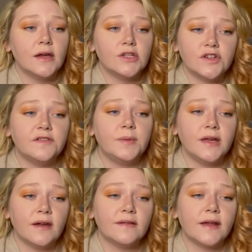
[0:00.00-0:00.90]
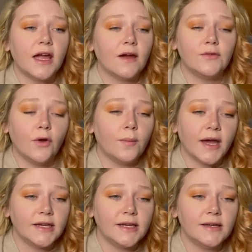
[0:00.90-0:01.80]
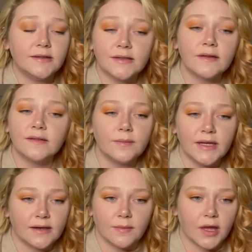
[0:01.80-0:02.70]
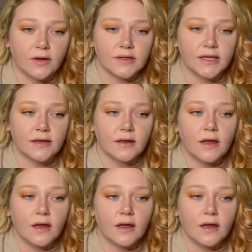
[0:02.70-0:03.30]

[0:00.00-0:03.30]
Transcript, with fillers: just because I have no money doesn't mean I'm guilty,